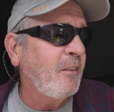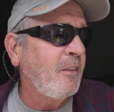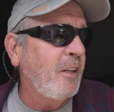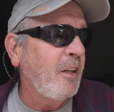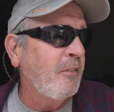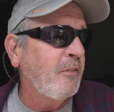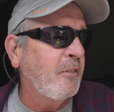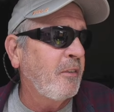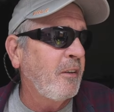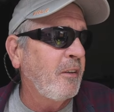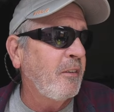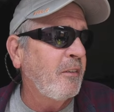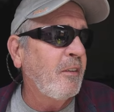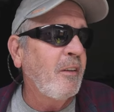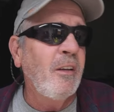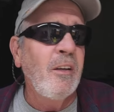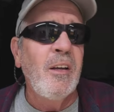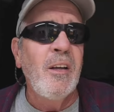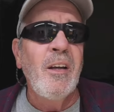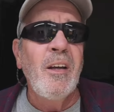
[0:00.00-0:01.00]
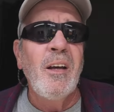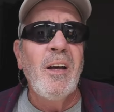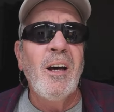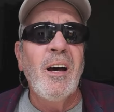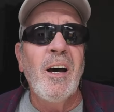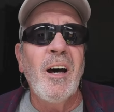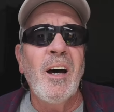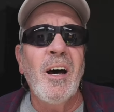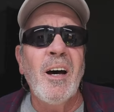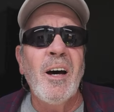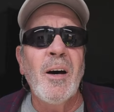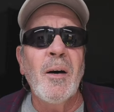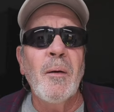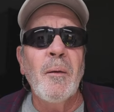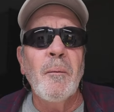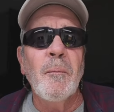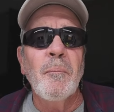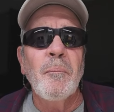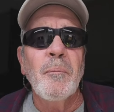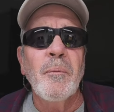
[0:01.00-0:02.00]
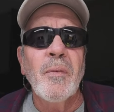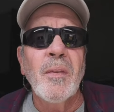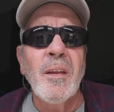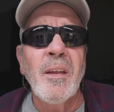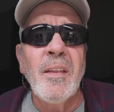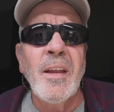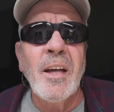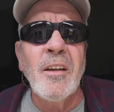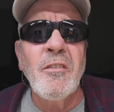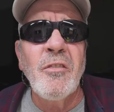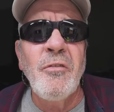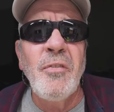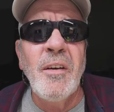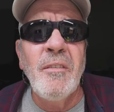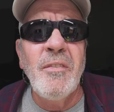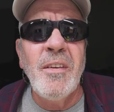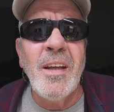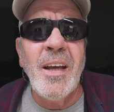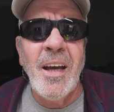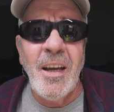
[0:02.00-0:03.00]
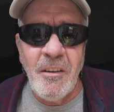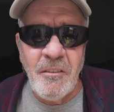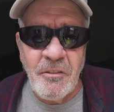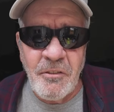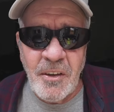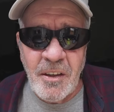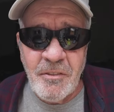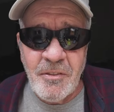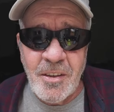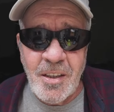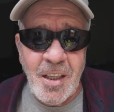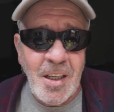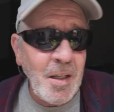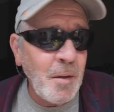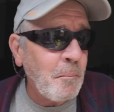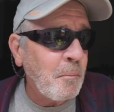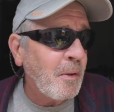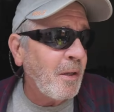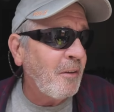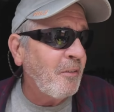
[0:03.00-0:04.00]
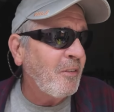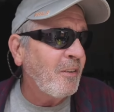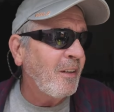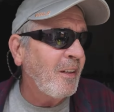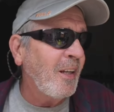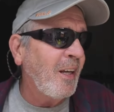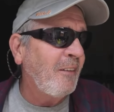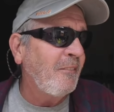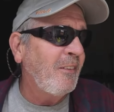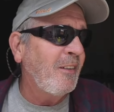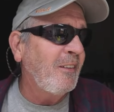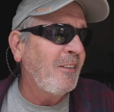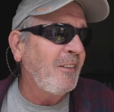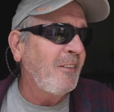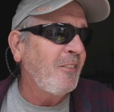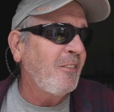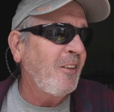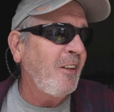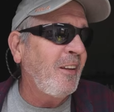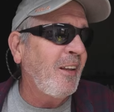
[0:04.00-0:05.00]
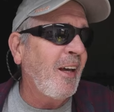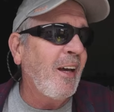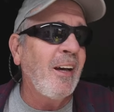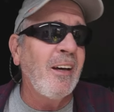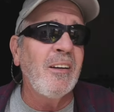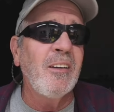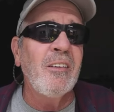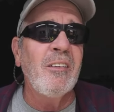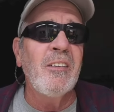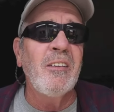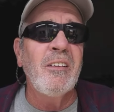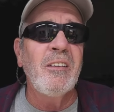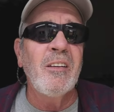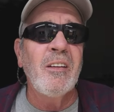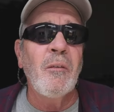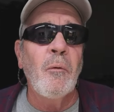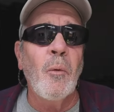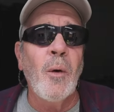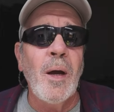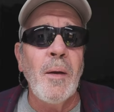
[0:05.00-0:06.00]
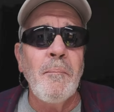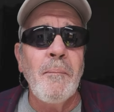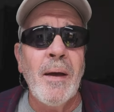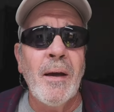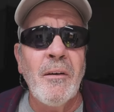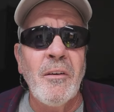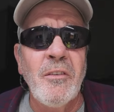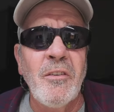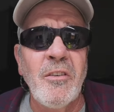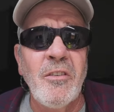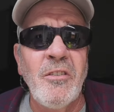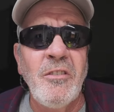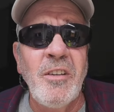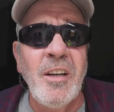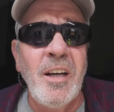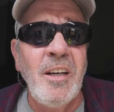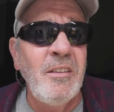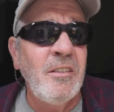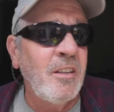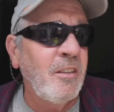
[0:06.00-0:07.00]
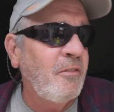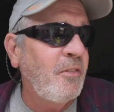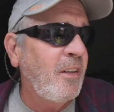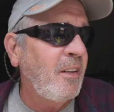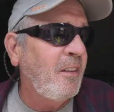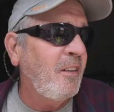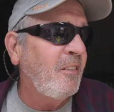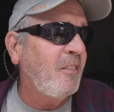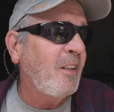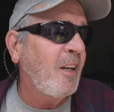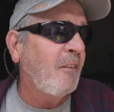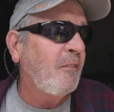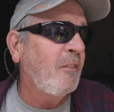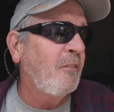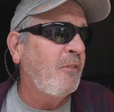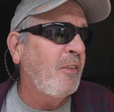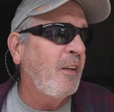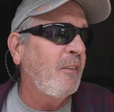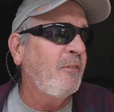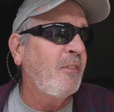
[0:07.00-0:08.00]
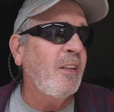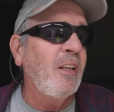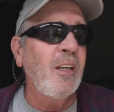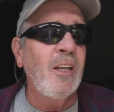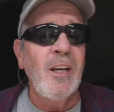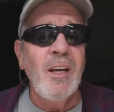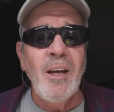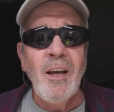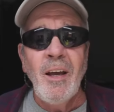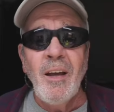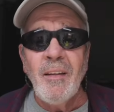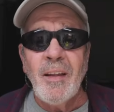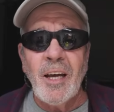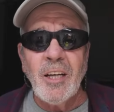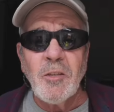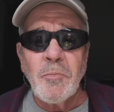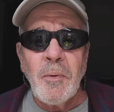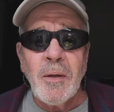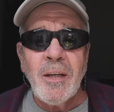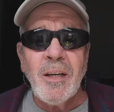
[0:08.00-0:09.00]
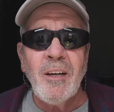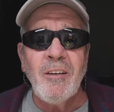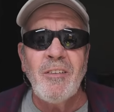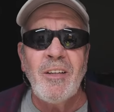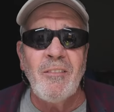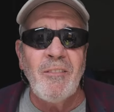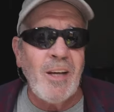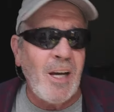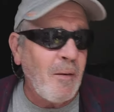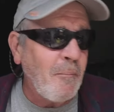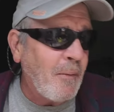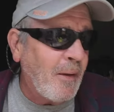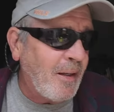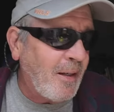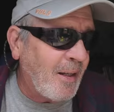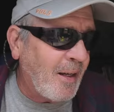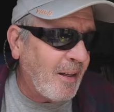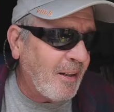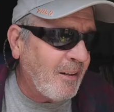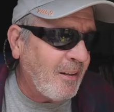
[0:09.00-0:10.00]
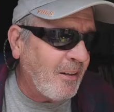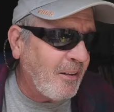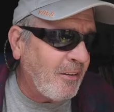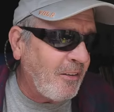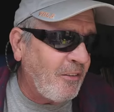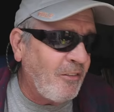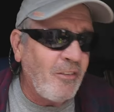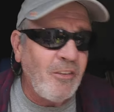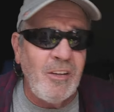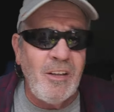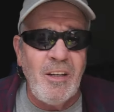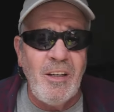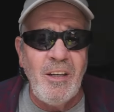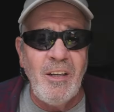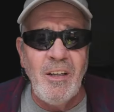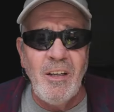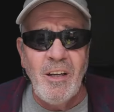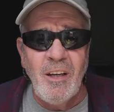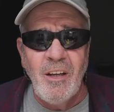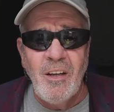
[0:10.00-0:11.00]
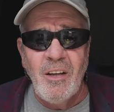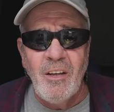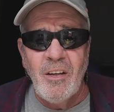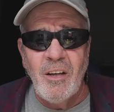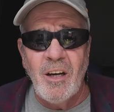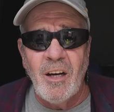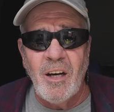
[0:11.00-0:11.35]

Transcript: it gets different. That's 5850 and plus 11. See that? The white balance is changing, 5750. That's because I've got my Nikon Z2,